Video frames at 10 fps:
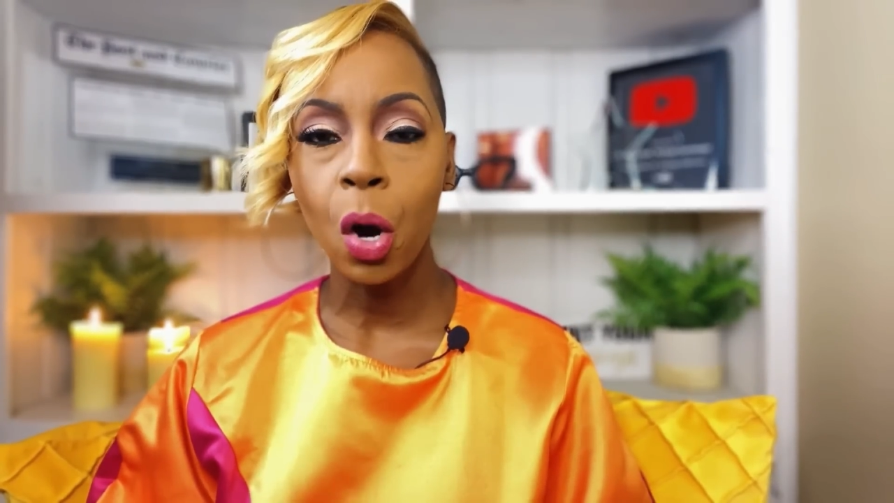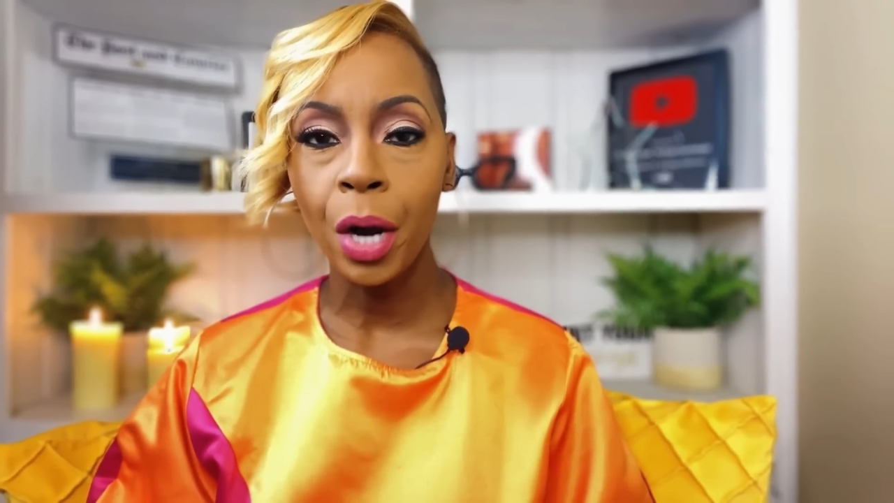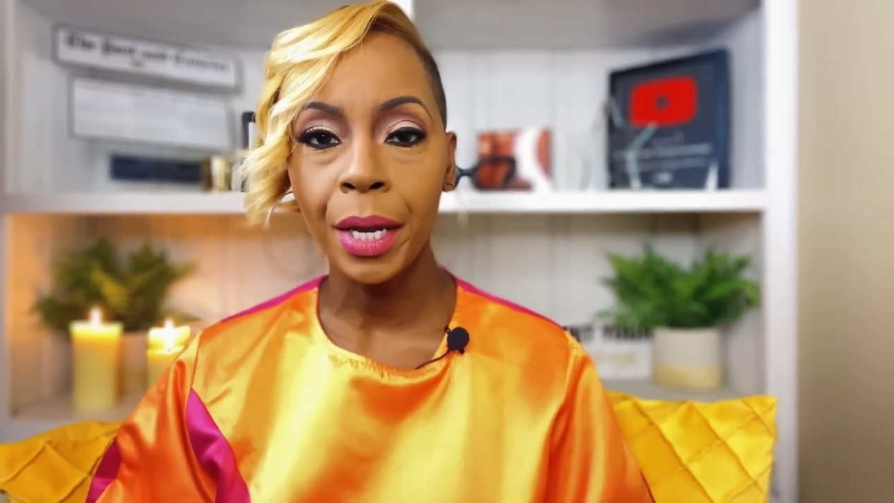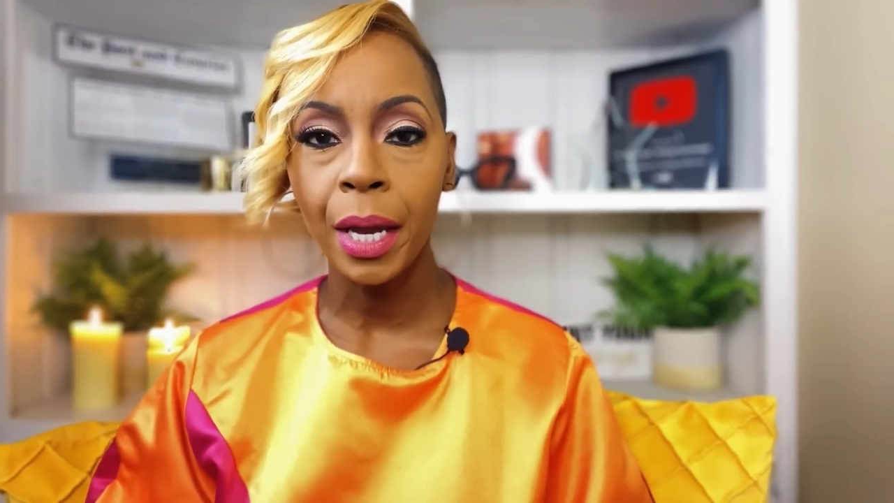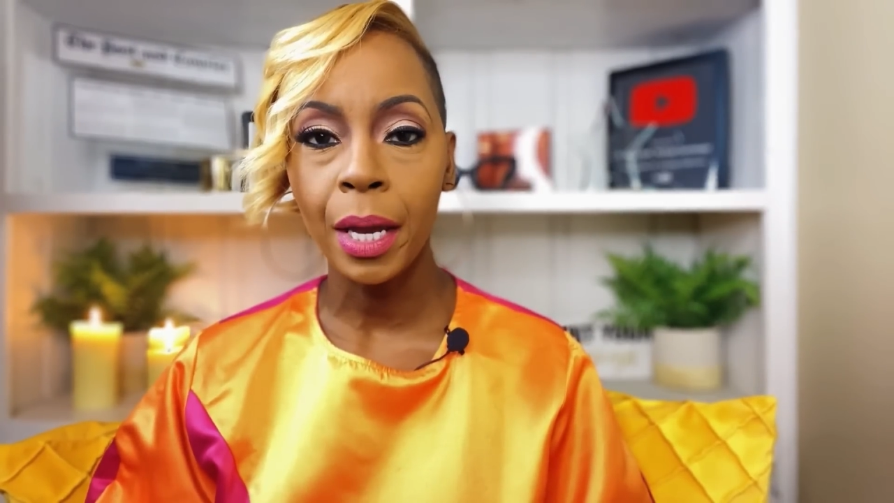
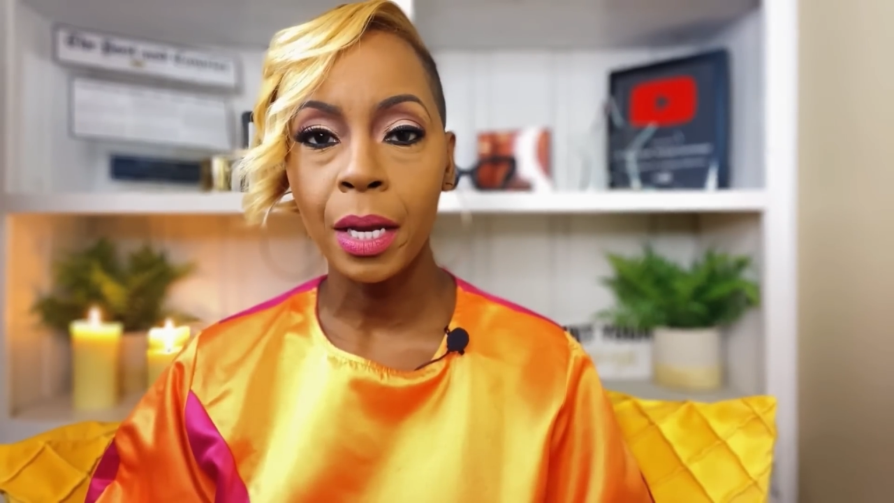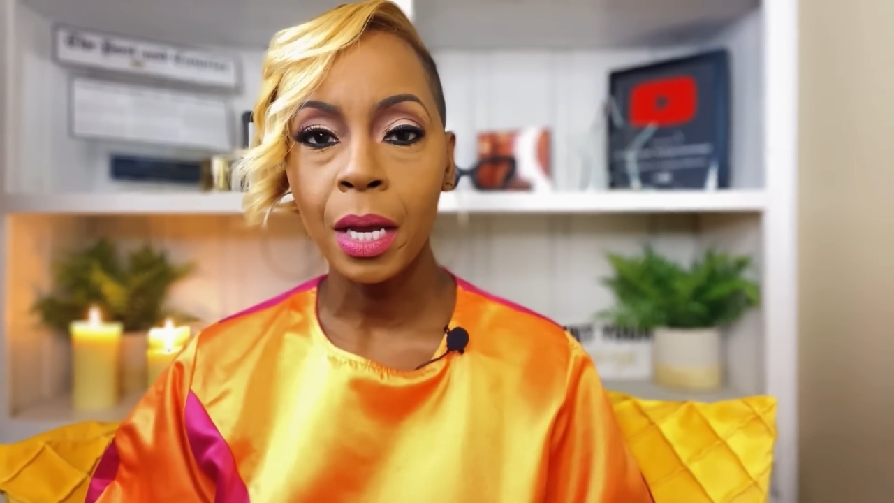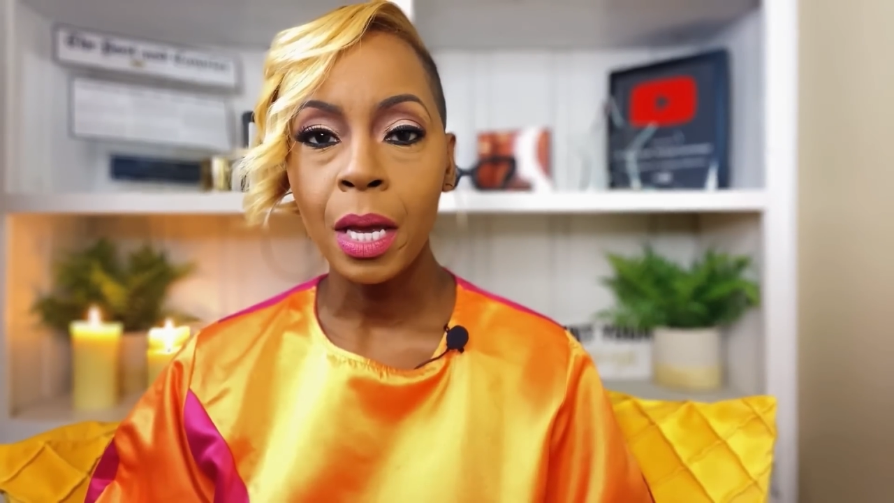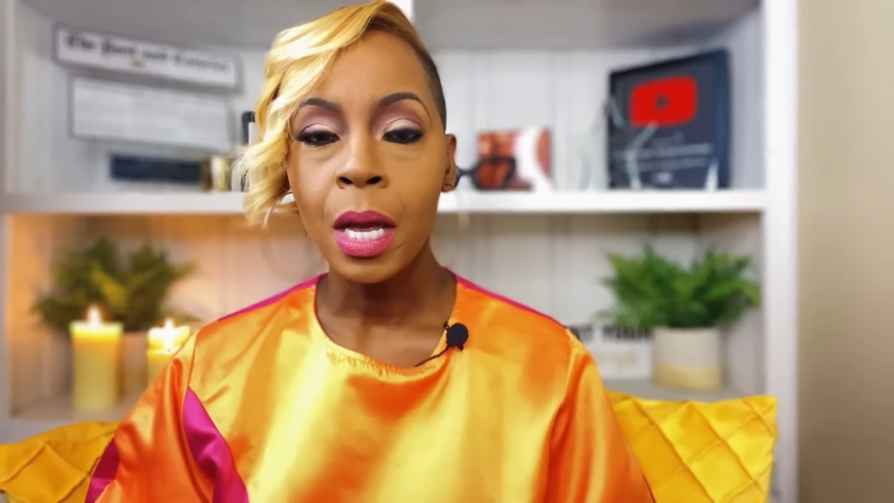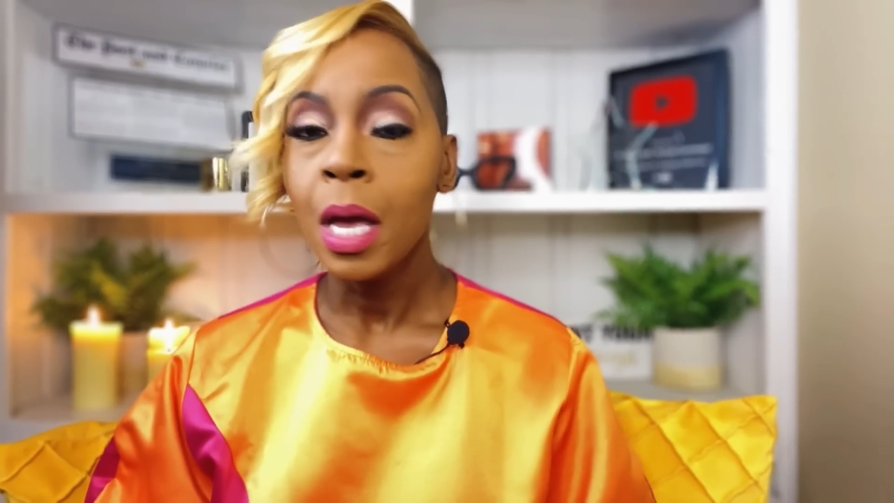guardian?